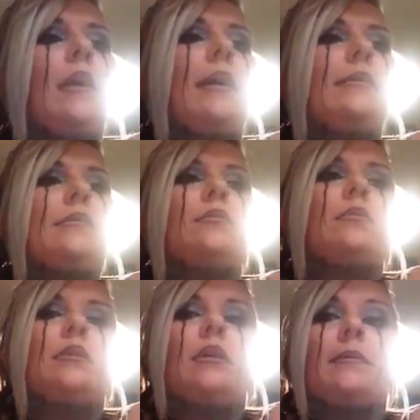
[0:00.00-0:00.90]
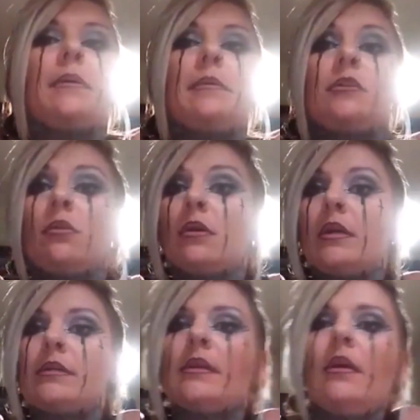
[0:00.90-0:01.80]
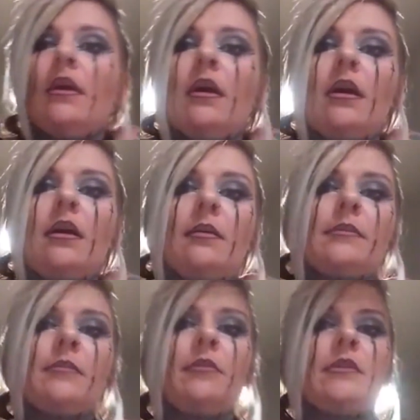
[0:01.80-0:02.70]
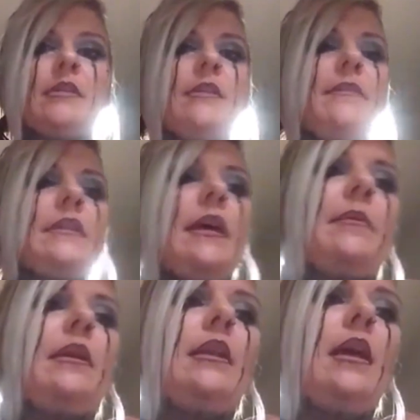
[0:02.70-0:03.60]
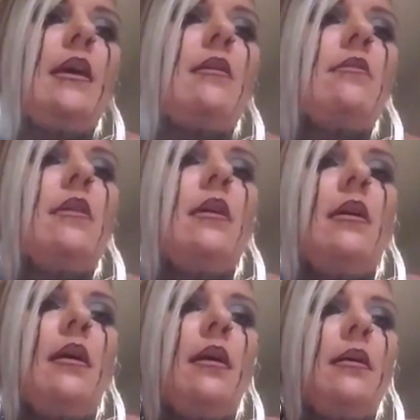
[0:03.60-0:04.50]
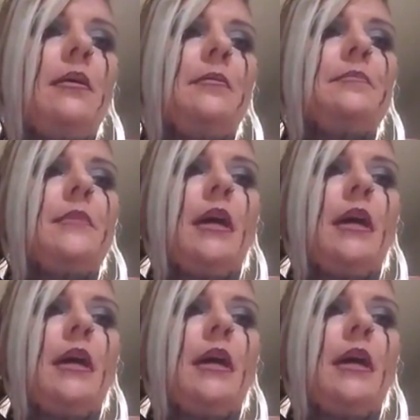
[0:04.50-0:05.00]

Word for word: guys on upcoming tours, um, some music stuff that's happening now. Um,